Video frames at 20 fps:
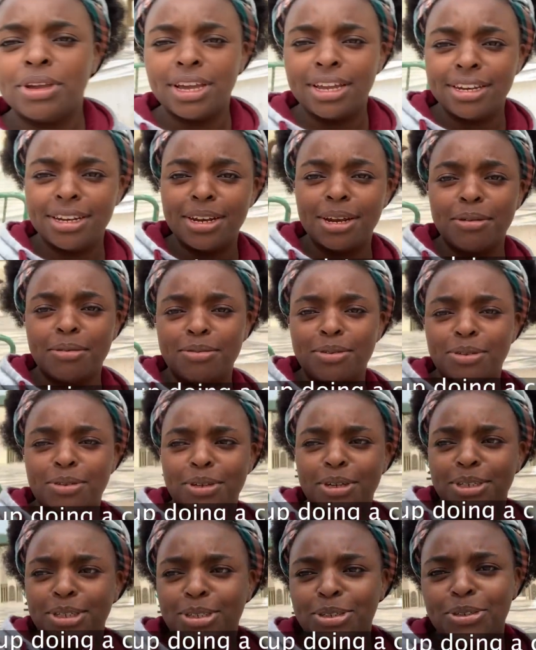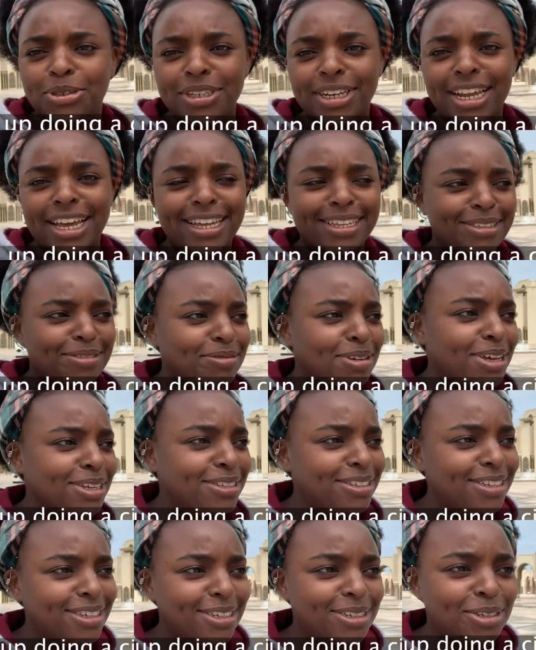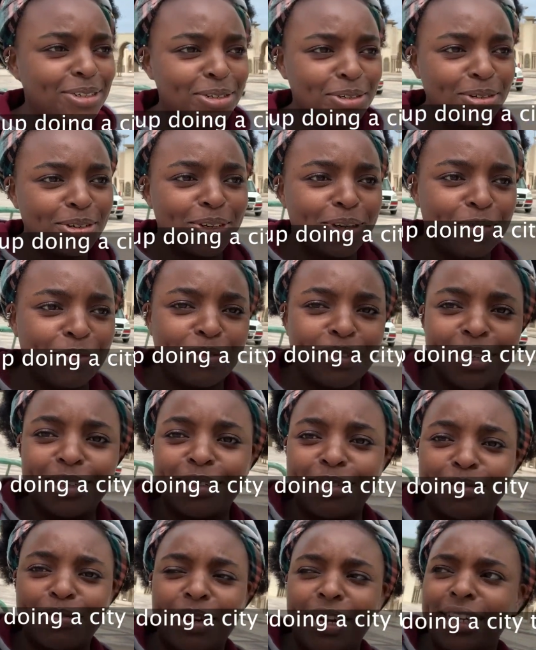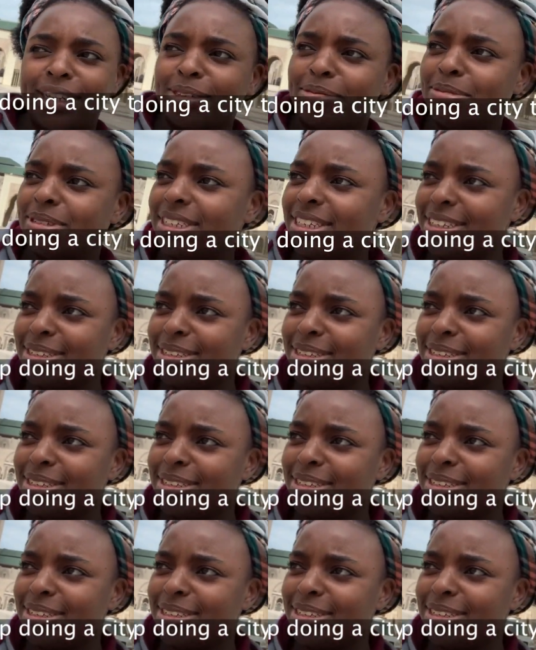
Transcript: We ended up doing a tour last, a city tour, just randomly.